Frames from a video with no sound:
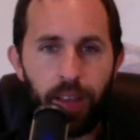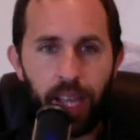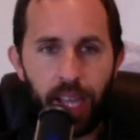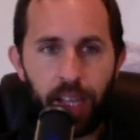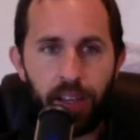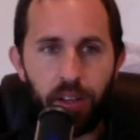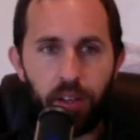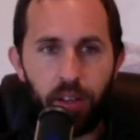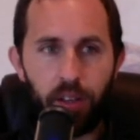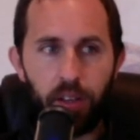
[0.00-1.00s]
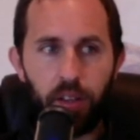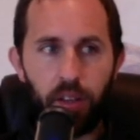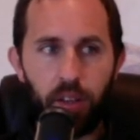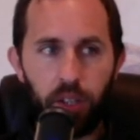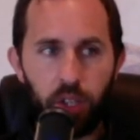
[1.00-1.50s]
and
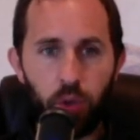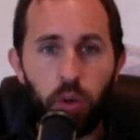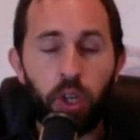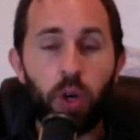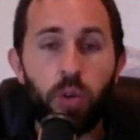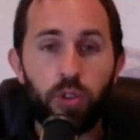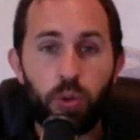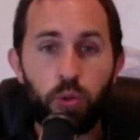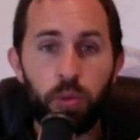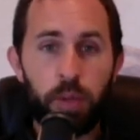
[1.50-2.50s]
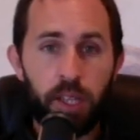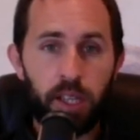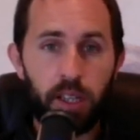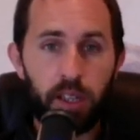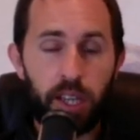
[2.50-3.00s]
you can go to social
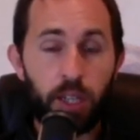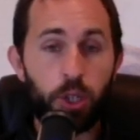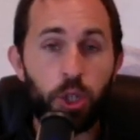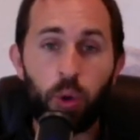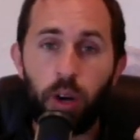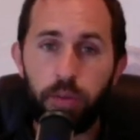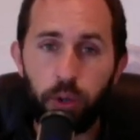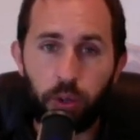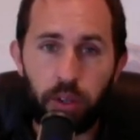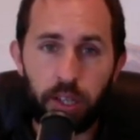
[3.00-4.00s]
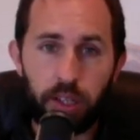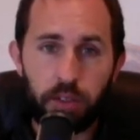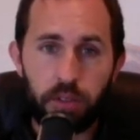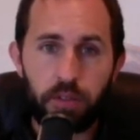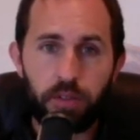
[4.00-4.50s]
media and show off your
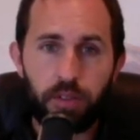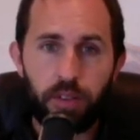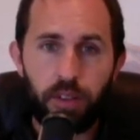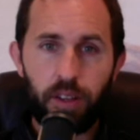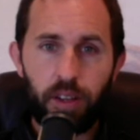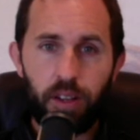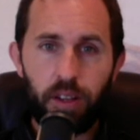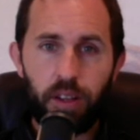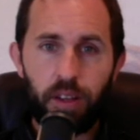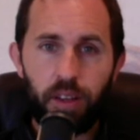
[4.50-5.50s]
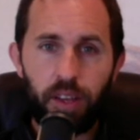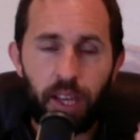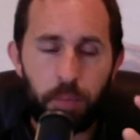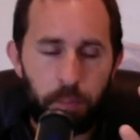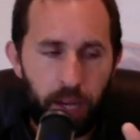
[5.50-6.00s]
clients
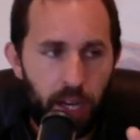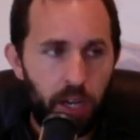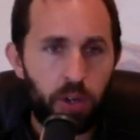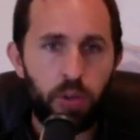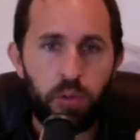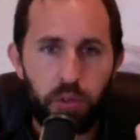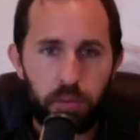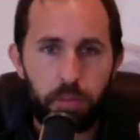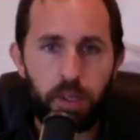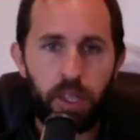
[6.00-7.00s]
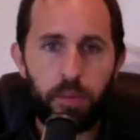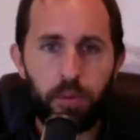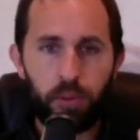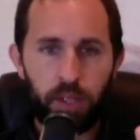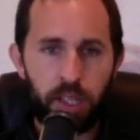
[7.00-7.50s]
and pound
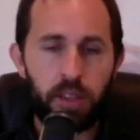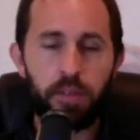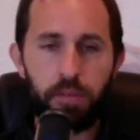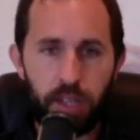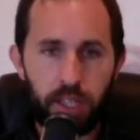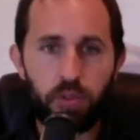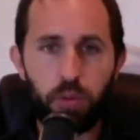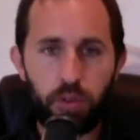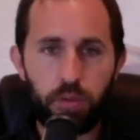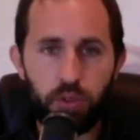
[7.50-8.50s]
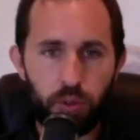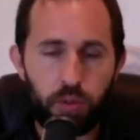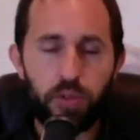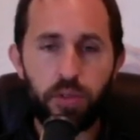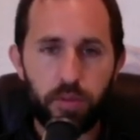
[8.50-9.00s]
people in the face with
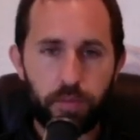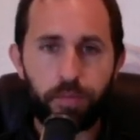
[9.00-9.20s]
results